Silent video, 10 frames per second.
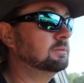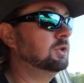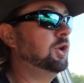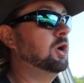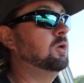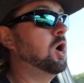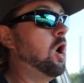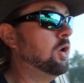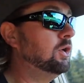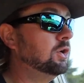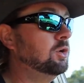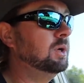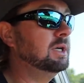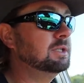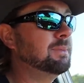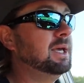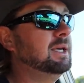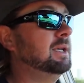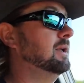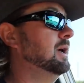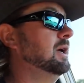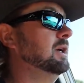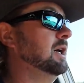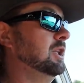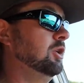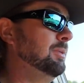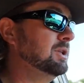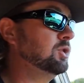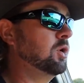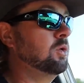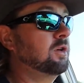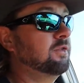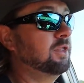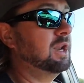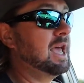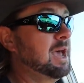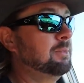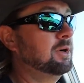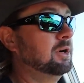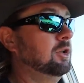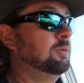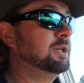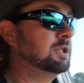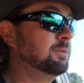You know, all you can do is make it a little bit stronger for the diameter, a little bit